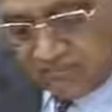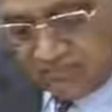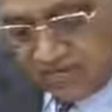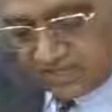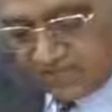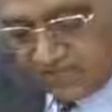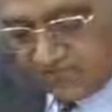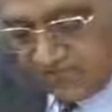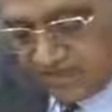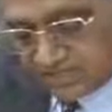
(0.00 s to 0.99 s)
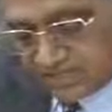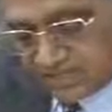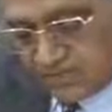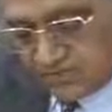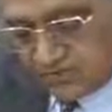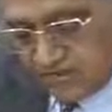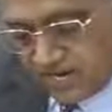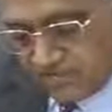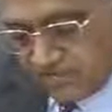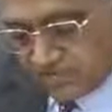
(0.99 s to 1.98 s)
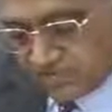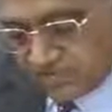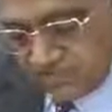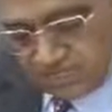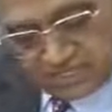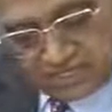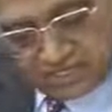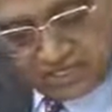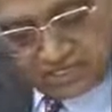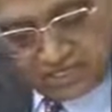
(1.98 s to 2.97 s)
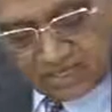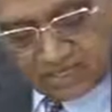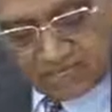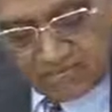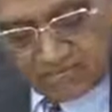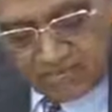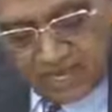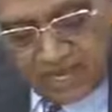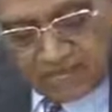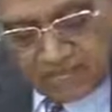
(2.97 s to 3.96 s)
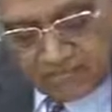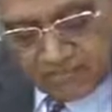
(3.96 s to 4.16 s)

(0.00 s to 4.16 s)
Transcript: for their efforts to advance statistical thinking and the